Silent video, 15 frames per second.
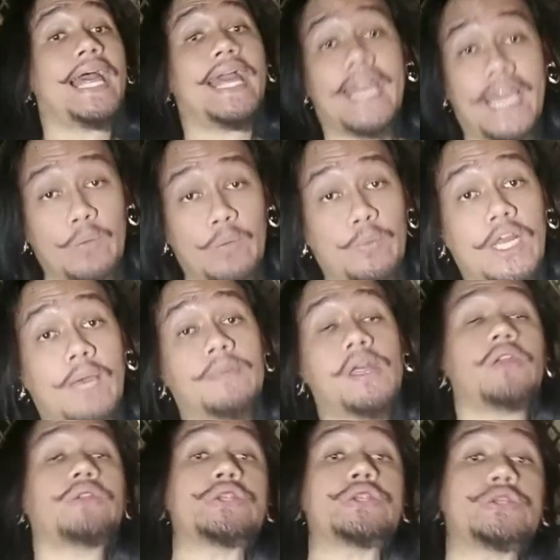And when I'm not
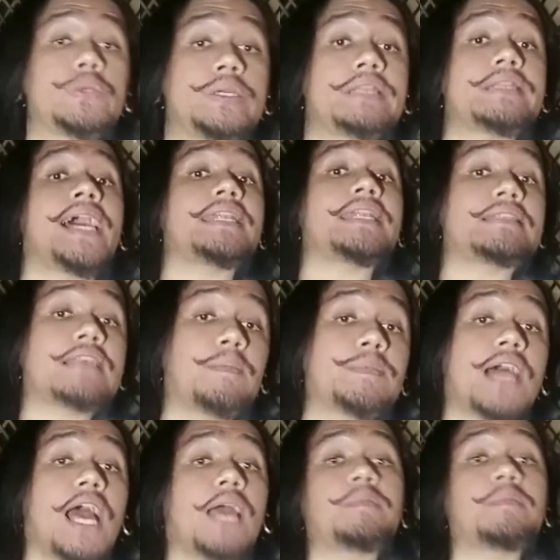doing that,
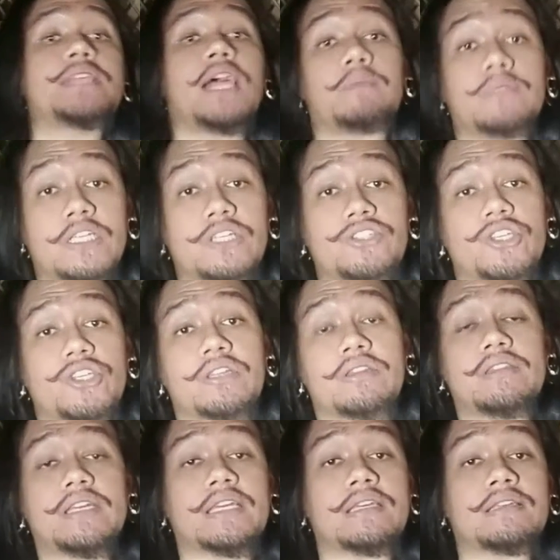sometimes I'm teaching
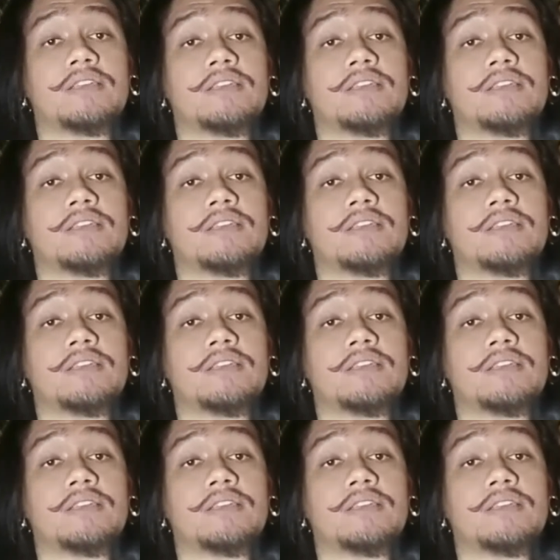things,